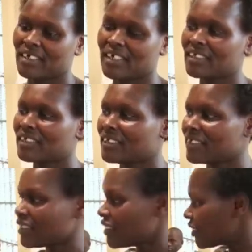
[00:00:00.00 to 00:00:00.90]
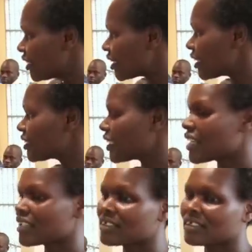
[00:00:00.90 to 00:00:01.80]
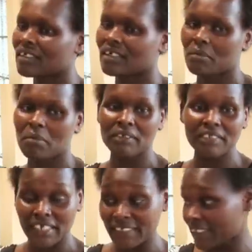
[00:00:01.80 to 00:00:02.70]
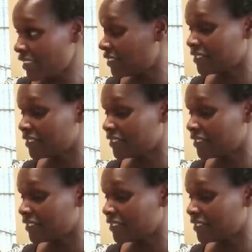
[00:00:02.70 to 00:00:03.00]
And uh, the teachers are uh, about 80.